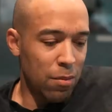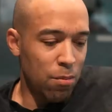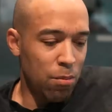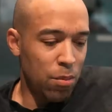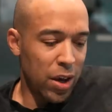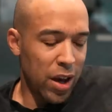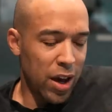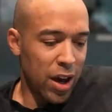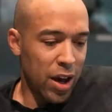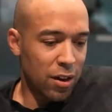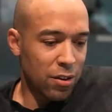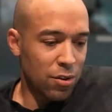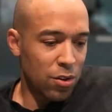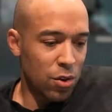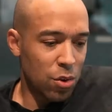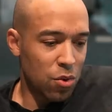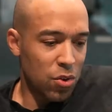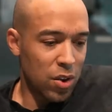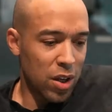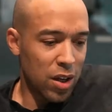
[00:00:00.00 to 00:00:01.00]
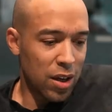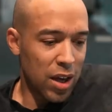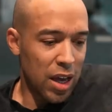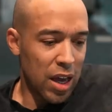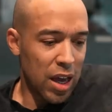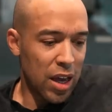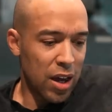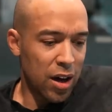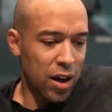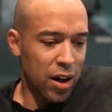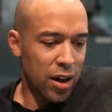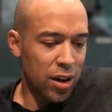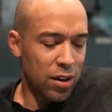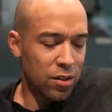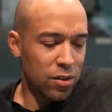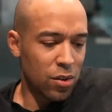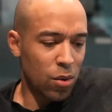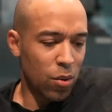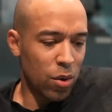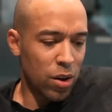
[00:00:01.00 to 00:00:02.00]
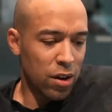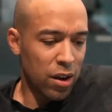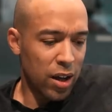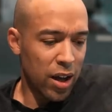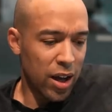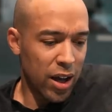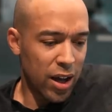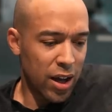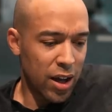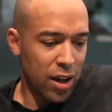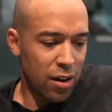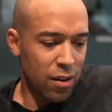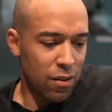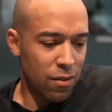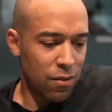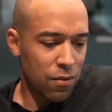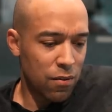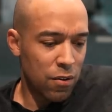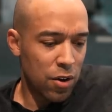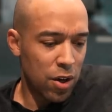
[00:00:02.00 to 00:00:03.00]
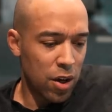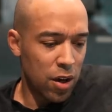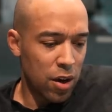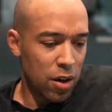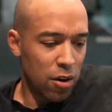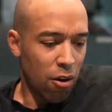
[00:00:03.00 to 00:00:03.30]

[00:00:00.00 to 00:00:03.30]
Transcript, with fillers: impact do you think AI is going to have